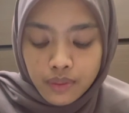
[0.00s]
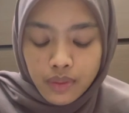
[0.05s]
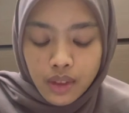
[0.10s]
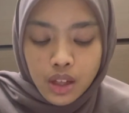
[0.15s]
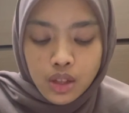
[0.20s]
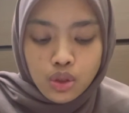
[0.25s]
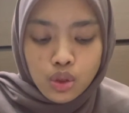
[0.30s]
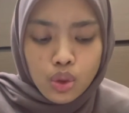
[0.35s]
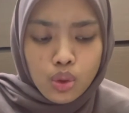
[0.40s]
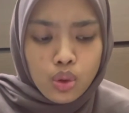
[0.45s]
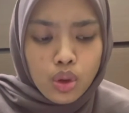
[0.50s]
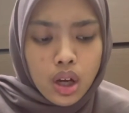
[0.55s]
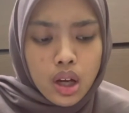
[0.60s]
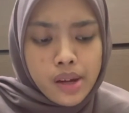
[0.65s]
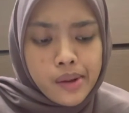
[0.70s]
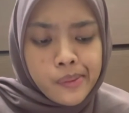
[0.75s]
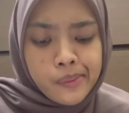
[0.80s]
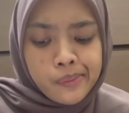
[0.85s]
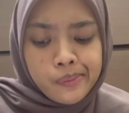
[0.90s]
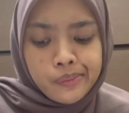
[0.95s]
So
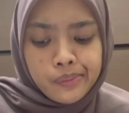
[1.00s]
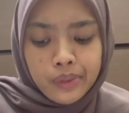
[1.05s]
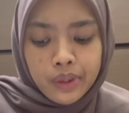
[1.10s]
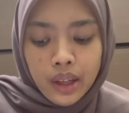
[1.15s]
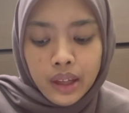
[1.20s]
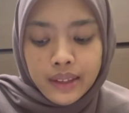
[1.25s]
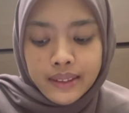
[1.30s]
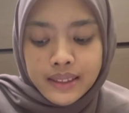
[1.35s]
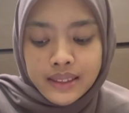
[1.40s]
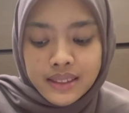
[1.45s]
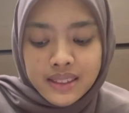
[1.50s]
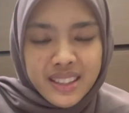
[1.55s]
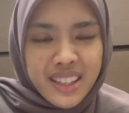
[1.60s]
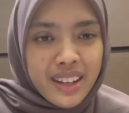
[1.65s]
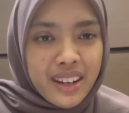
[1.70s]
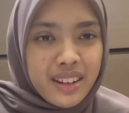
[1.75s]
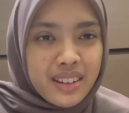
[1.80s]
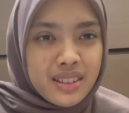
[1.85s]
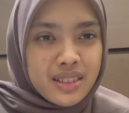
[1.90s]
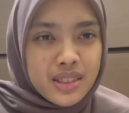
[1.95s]
is there
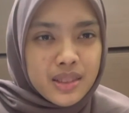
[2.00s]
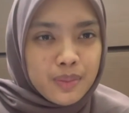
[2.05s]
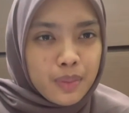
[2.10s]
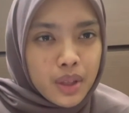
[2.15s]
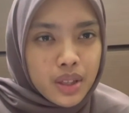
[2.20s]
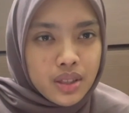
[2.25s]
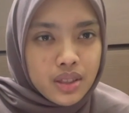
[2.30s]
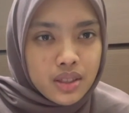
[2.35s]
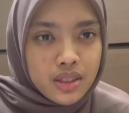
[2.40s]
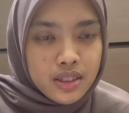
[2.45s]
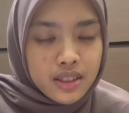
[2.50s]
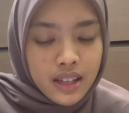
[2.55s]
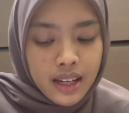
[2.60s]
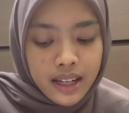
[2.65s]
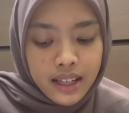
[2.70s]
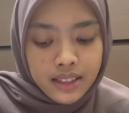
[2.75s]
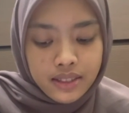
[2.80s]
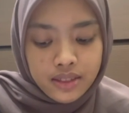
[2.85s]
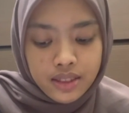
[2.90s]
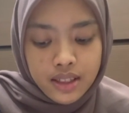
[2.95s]
any special
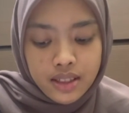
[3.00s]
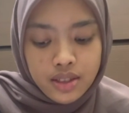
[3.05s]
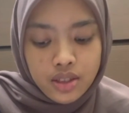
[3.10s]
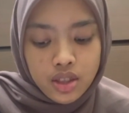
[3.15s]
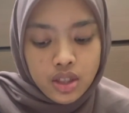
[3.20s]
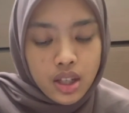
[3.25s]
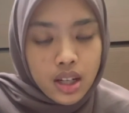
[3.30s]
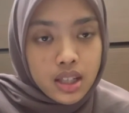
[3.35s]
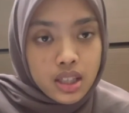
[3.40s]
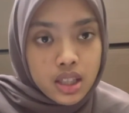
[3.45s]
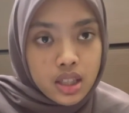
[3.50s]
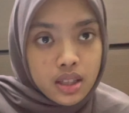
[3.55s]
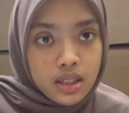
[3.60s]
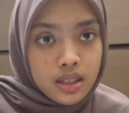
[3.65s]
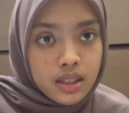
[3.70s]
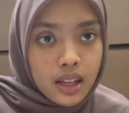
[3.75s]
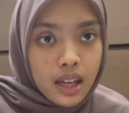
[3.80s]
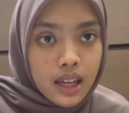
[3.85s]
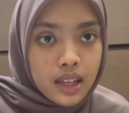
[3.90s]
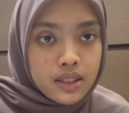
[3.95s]
dietary instruction
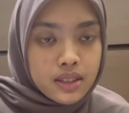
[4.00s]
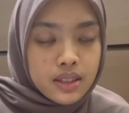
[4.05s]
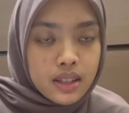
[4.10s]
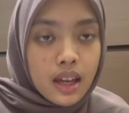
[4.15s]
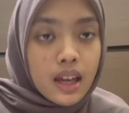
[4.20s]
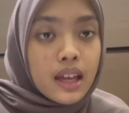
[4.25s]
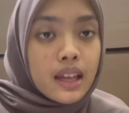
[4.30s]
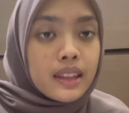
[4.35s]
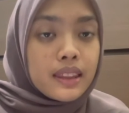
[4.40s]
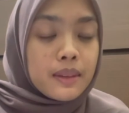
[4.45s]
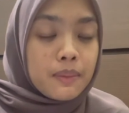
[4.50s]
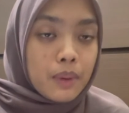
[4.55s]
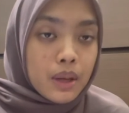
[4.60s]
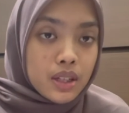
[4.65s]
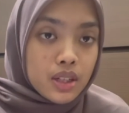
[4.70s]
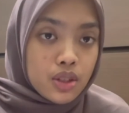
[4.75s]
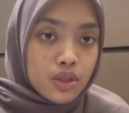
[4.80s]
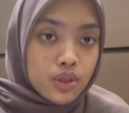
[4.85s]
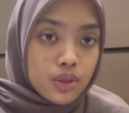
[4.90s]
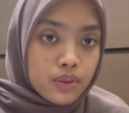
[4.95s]
that the
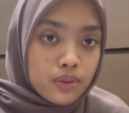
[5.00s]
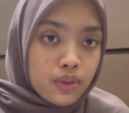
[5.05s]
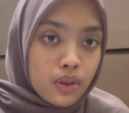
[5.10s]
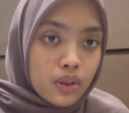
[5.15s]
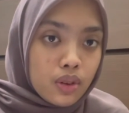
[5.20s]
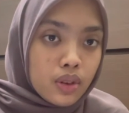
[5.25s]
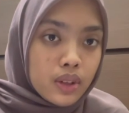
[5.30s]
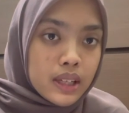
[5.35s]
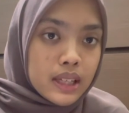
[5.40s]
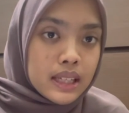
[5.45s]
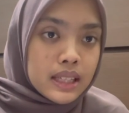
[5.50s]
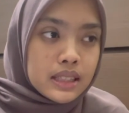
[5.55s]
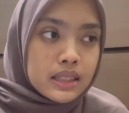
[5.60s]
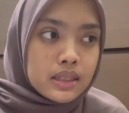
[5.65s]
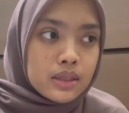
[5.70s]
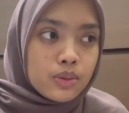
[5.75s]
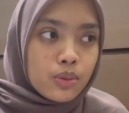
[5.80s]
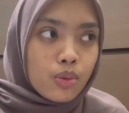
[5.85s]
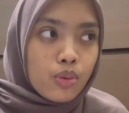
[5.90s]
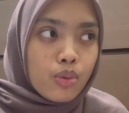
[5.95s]
patient should follow? Is
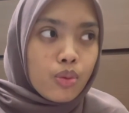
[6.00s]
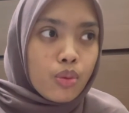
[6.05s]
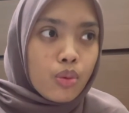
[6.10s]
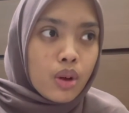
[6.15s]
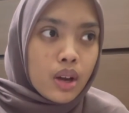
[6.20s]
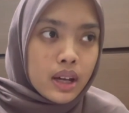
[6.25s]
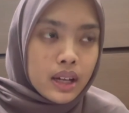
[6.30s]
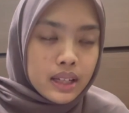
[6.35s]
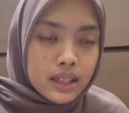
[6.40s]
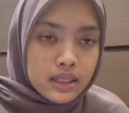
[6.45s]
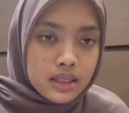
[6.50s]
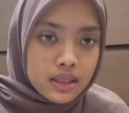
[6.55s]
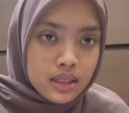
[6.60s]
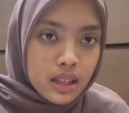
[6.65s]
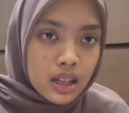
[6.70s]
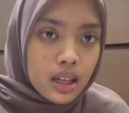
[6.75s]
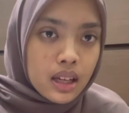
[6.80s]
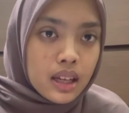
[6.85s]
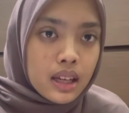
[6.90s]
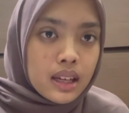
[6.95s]
one
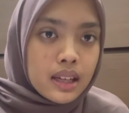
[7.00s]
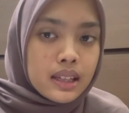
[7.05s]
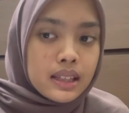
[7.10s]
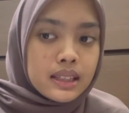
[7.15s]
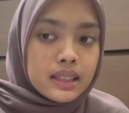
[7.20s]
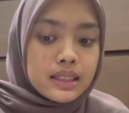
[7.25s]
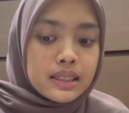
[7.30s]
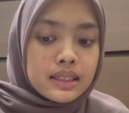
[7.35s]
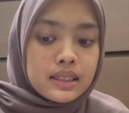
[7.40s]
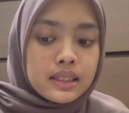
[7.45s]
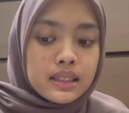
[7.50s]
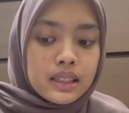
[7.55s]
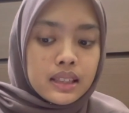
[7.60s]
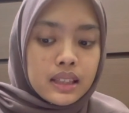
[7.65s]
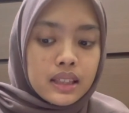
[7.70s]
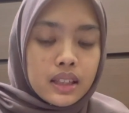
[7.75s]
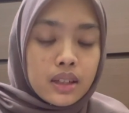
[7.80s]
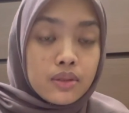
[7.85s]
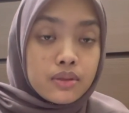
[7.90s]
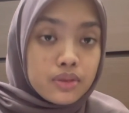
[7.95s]
is
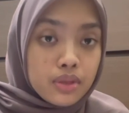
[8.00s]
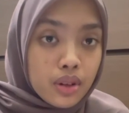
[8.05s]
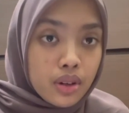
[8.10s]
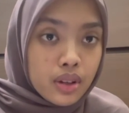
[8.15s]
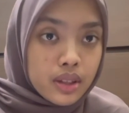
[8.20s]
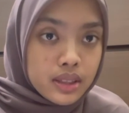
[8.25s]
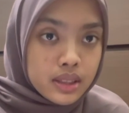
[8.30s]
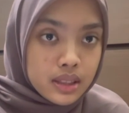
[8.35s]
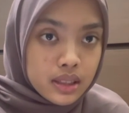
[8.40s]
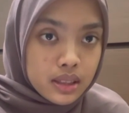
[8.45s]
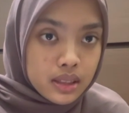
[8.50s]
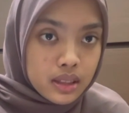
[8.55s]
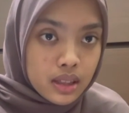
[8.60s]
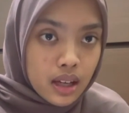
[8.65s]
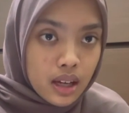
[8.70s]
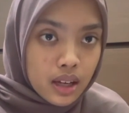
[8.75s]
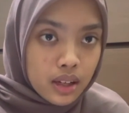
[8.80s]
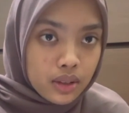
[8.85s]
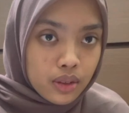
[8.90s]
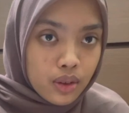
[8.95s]
to avoid the
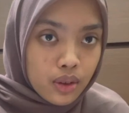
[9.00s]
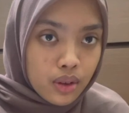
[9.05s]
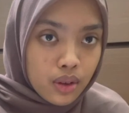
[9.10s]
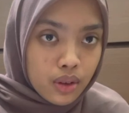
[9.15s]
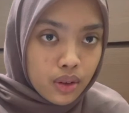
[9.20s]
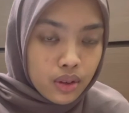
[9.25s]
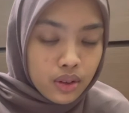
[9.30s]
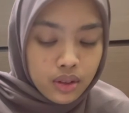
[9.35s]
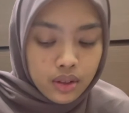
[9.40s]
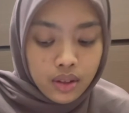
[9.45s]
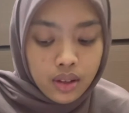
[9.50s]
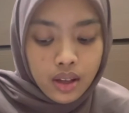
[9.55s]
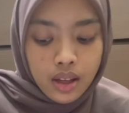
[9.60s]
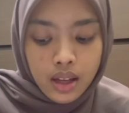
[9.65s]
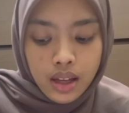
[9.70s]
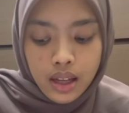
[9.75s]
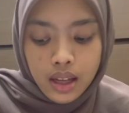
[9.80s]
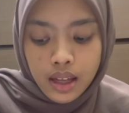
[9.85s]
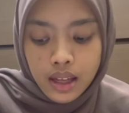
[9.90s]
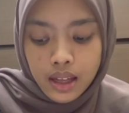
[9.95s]
alcohol,
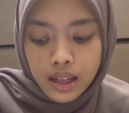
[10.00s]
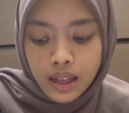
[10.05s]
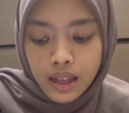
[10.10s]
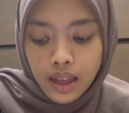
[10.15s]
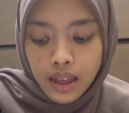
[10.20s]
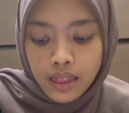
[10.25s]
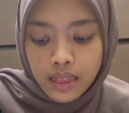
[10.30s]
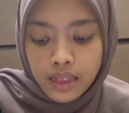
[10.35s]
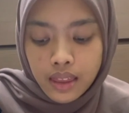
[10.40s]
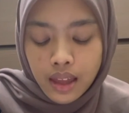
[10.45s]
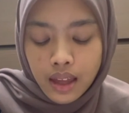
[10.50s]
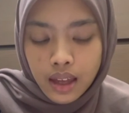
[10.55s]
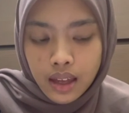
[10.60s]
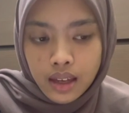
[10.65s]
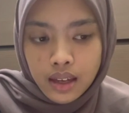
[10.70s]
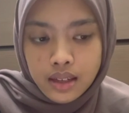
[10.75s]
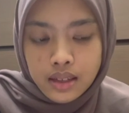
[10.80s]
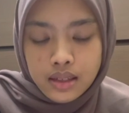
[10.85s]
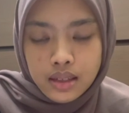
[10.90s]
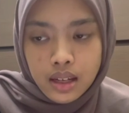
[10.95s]
and
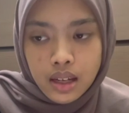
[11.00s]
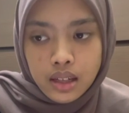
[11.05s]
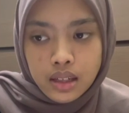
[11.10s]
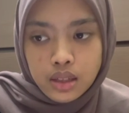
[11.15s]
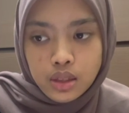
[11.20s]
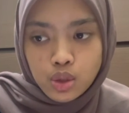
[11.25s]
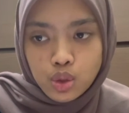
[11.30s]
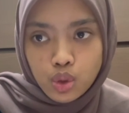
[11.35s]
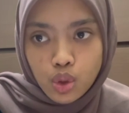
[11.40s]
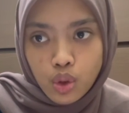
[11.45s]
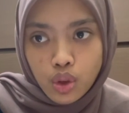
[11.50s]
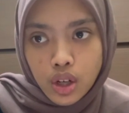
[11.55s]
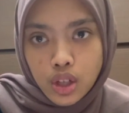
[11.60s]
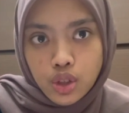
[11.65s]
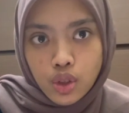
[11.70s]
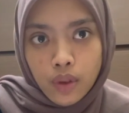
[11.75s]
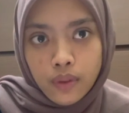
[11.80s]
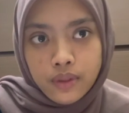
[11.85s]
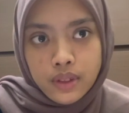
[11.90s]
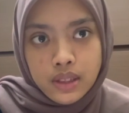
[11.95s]
then the storage
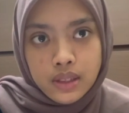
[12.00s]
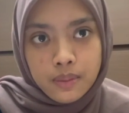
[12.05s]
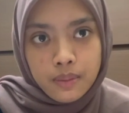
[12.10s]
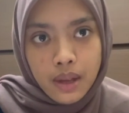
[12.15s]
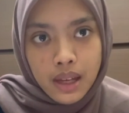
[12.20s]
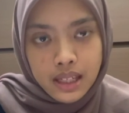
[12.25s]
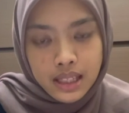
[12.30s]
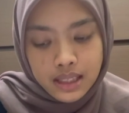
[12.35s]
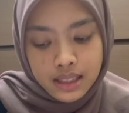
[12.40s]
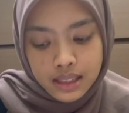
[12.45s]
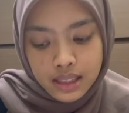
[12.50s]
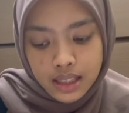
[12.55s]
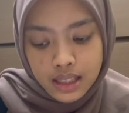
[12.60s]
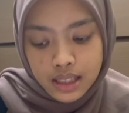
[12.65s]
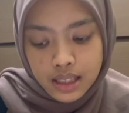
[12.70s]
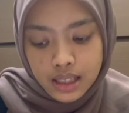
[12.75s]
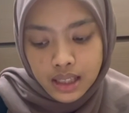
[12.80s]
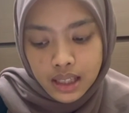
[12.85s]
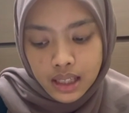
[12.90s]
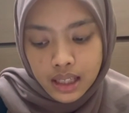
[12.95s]
of this
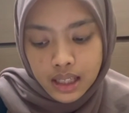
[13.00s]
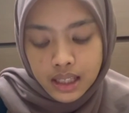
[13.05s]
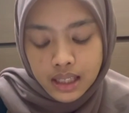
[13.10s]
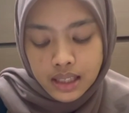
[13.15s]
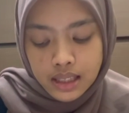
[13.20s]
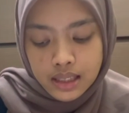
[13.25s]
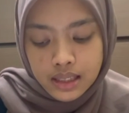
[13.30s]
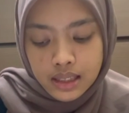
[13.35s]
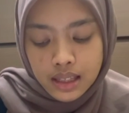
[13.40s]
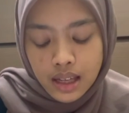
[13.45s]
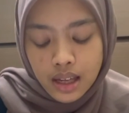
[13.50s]
medicine is